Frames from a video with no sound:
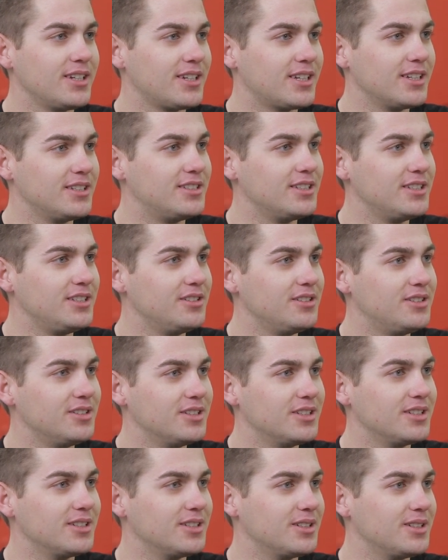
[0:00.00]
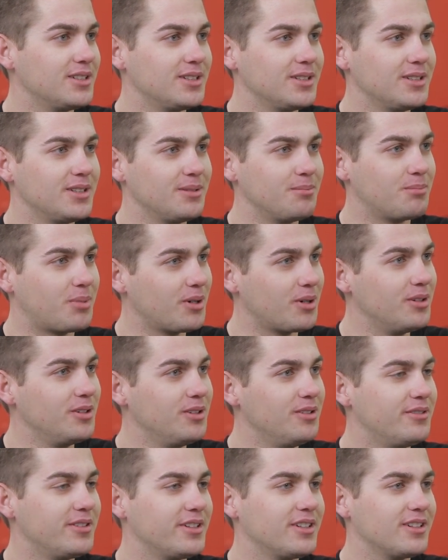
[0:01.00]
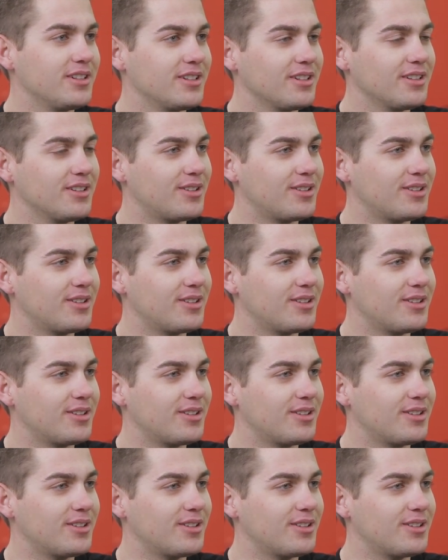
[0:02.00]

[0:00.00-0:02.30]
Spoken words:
continue to improve and